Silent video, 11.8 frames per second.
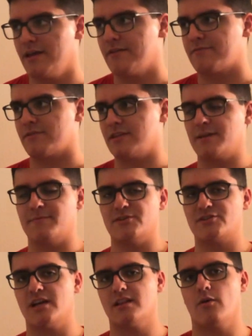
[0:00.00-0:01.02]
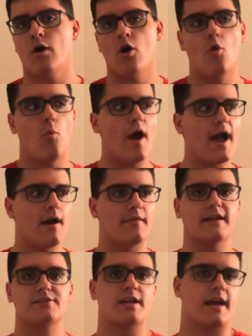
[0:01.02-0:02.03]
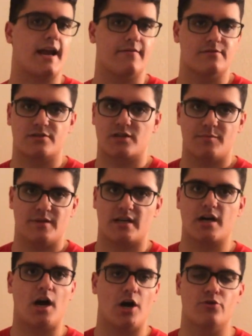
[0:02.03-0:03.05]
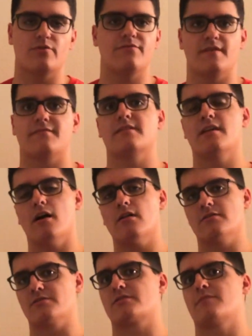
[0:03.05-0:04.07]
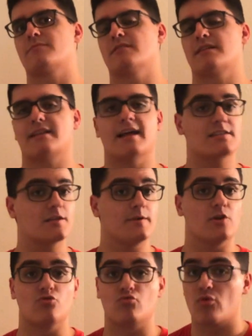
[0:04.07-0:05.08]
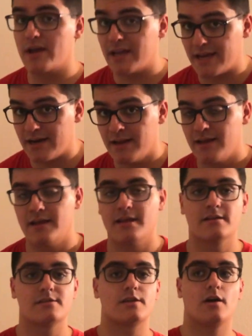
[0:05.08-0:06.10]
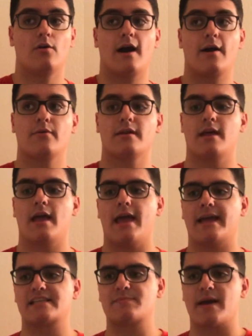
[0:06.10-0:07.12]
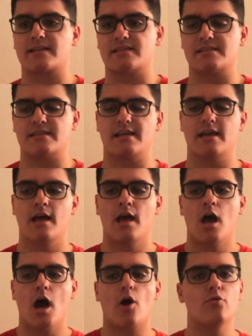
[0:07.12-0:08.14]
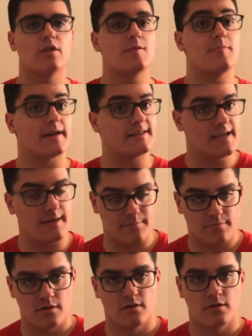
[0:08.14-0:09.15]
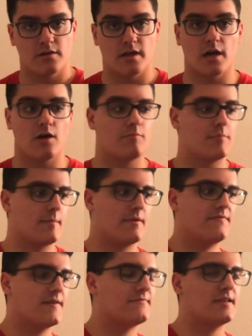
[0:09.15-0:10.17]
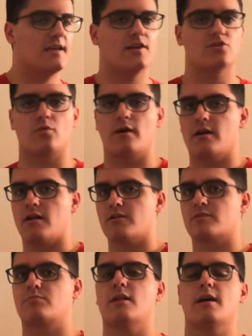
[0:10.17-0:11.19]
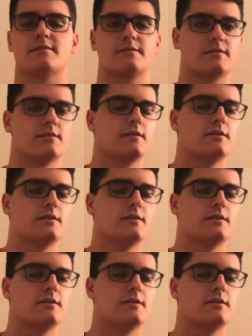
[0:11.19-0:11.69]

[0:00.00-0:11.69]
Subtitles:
for Limoncello, wow, that check average is going to be like $150 or something like that. It's going to be great. So I would expect to see a really big tip, maybe $15, $20 plus.